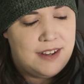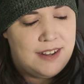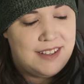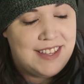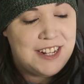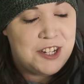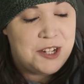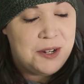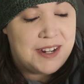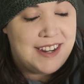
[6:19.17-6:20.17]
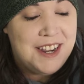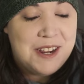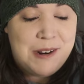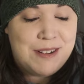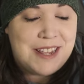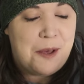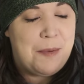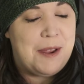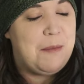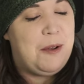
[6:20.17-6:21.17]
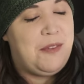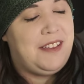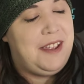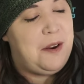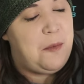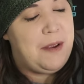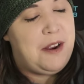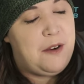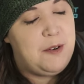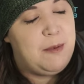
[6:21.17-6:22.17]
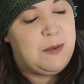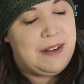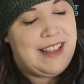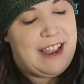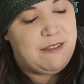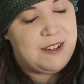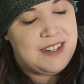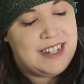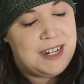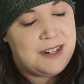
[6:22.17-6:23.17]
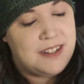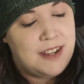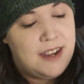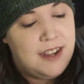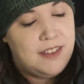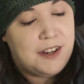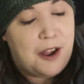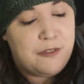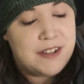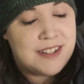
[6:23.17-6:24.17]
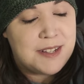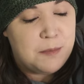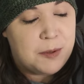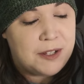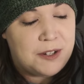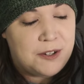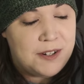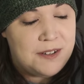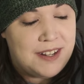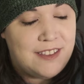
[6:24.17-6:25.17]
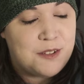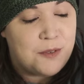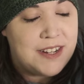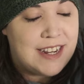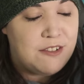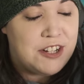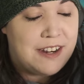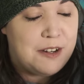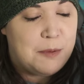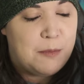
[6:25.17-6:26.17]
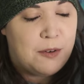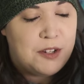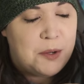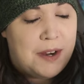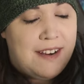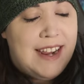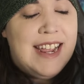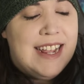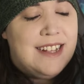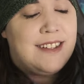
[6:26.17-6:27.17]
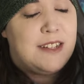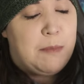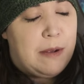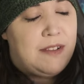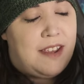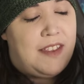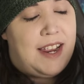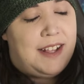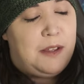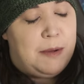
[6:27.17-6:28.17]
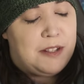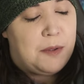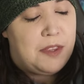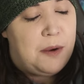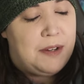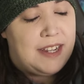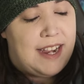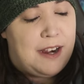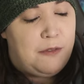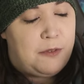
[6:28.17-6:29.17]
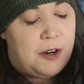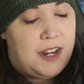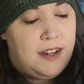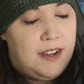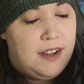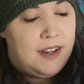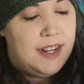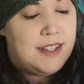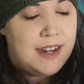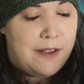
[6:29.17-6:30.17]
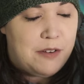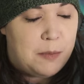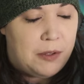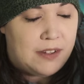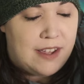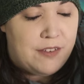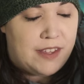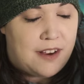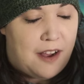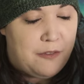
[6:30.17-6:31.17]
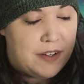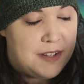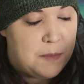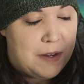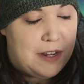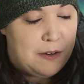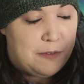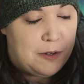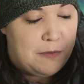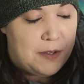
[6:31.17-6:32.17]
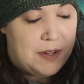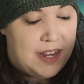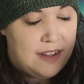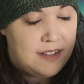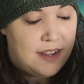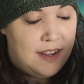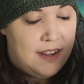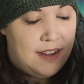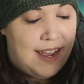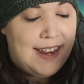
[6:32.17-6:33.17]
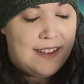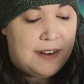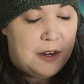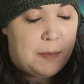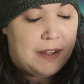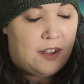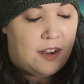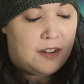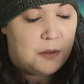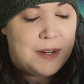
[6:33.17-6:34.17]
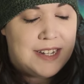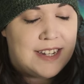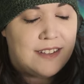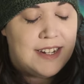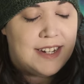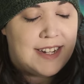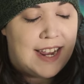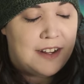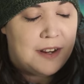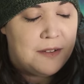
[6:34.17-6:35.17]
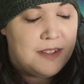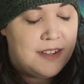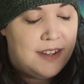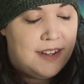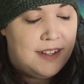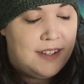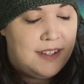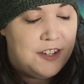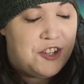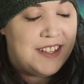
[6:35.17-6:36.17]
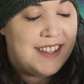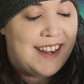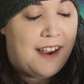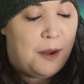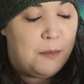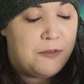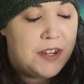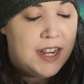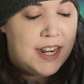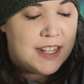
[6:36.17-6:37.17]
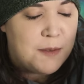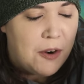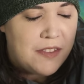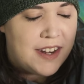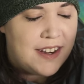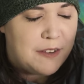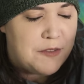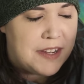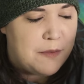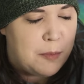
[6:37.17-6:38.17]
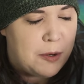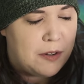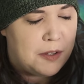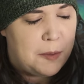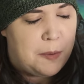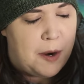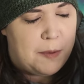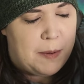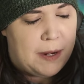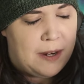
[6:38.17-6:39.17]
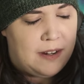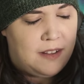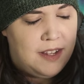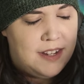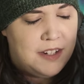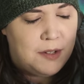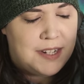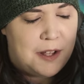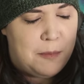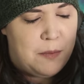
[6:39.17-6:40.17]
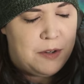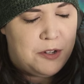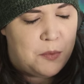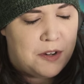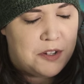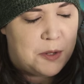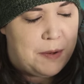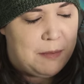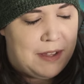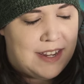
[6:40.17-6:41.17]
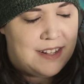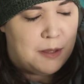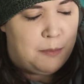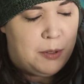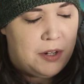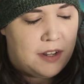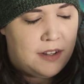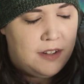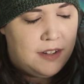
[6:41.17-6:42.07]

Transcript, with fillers: Lan Sizhui, who was helping him hold the lid open, hovered between laughter and tears. "The coffin is simple and crude, and this rundown charitable mortuary is exposed to the elements with no one to care for it. It's inevitable, given the coffin has been here for a few days. Hang in there a bit longer. We still need to take notes." Jin Ling humphed. "It's more than enough to give a burglar a proper burial. Don't tell me we should worship him like he's the Buddha."